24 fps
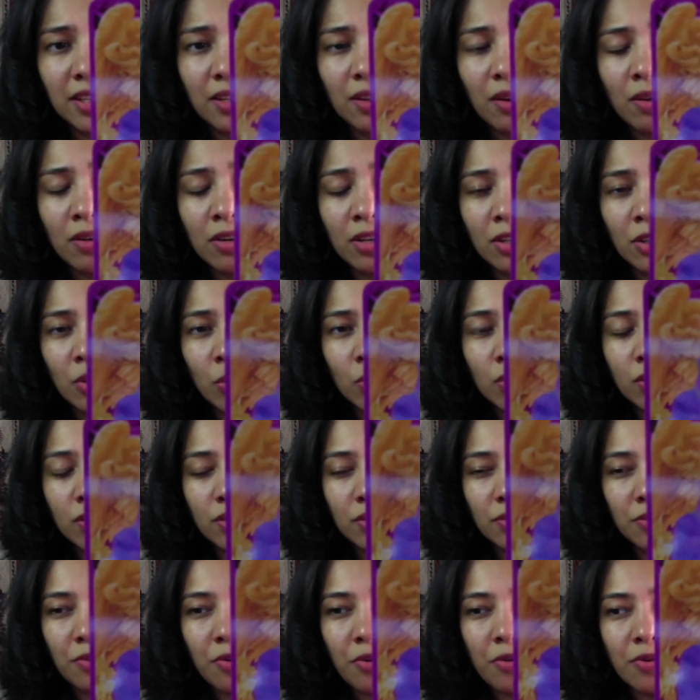on a lotus
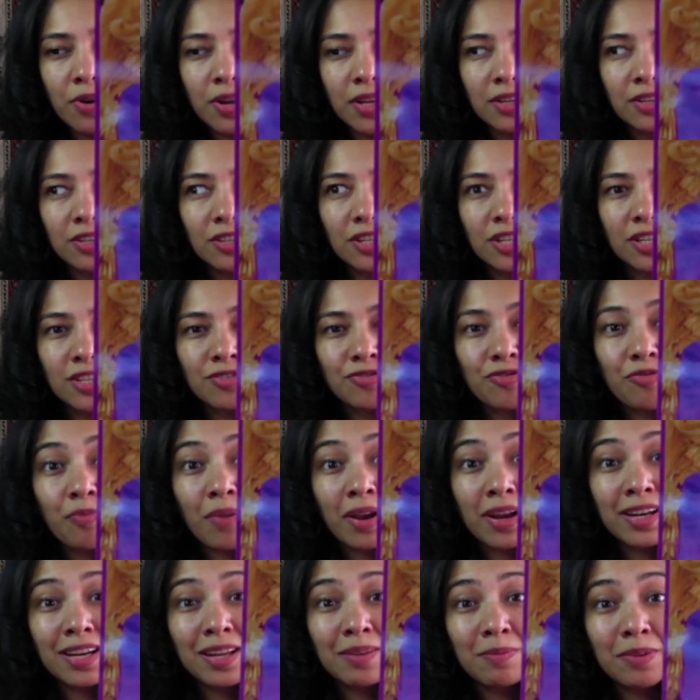throne, and she's
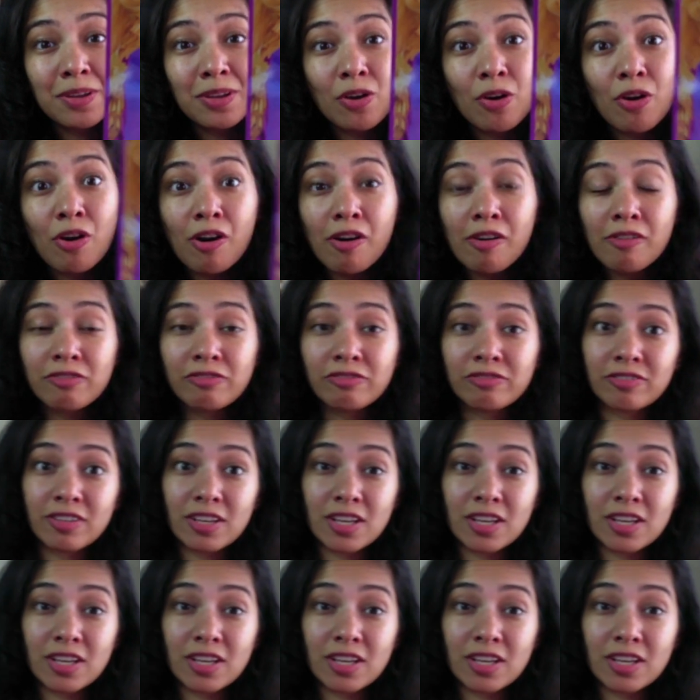reminding me of